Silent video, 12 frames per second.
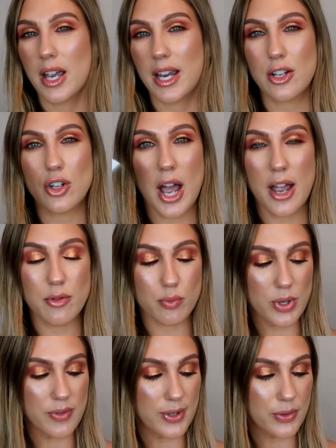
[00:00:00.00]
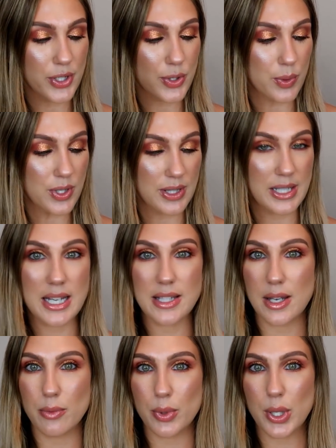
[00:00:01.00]
Again, I reviewed this recently.
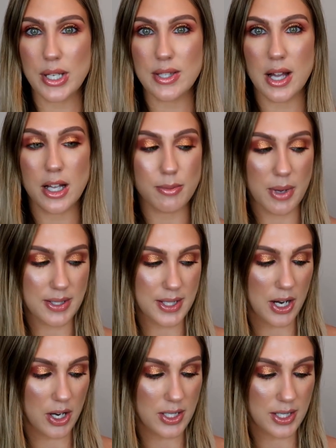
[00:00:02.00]
It's a really solid mascara.